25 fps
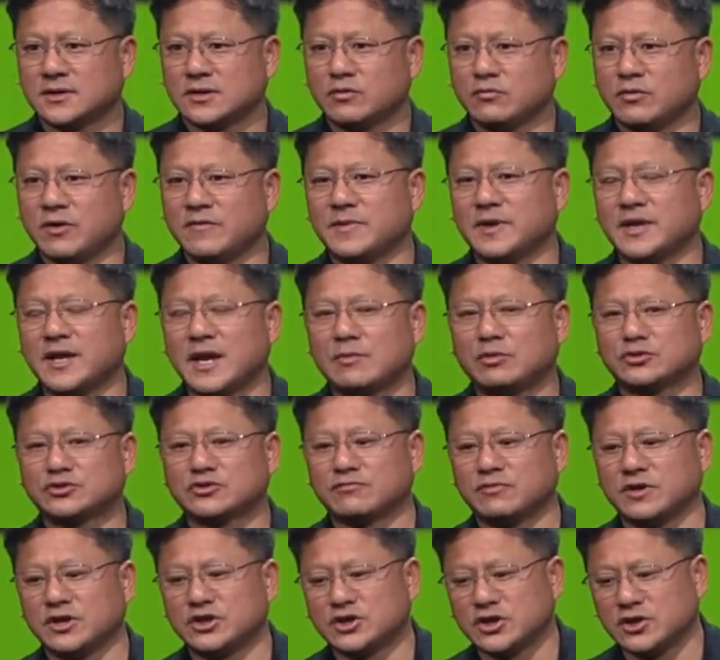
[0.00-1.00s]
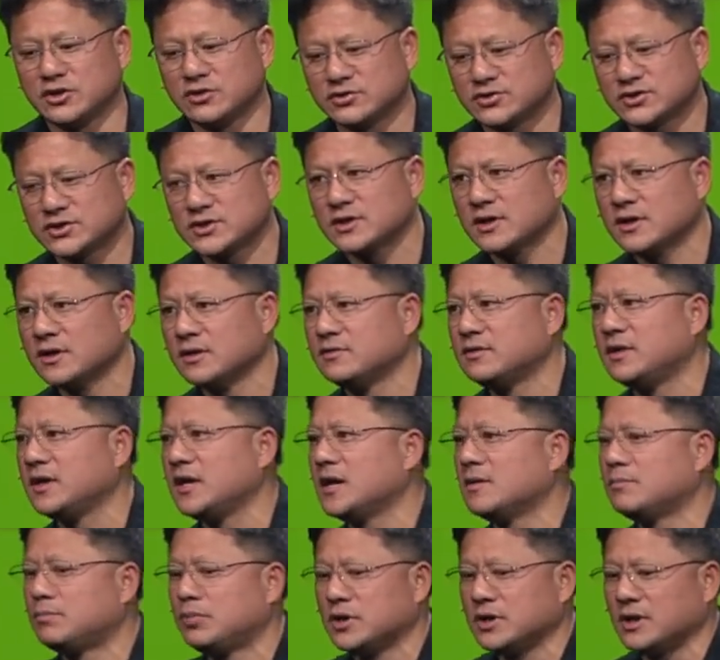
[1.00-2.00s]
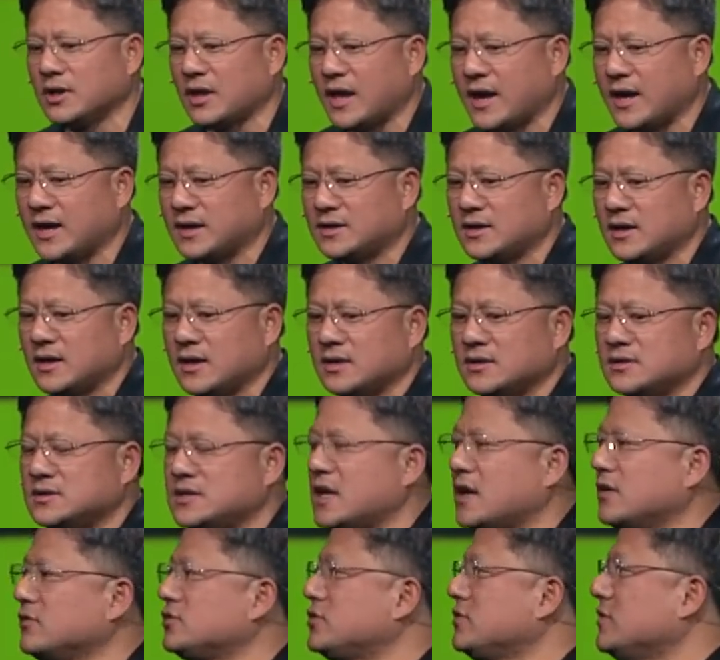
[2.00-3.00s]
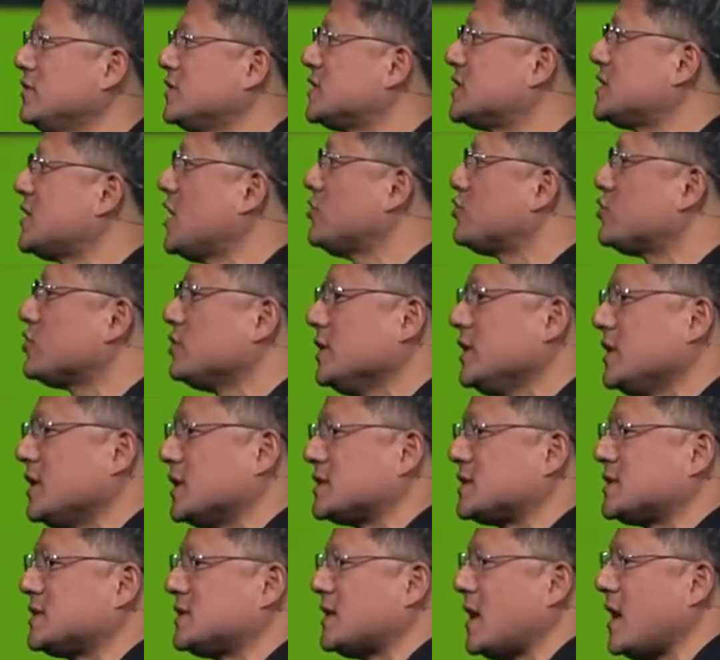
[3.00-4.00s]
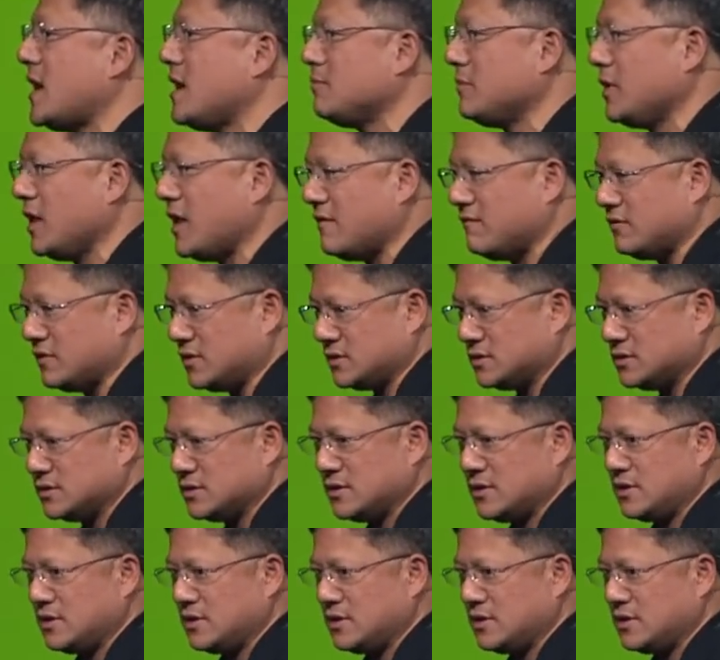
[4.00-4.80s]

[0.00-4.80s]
we've been able to reduce the input lag down to essentially the same level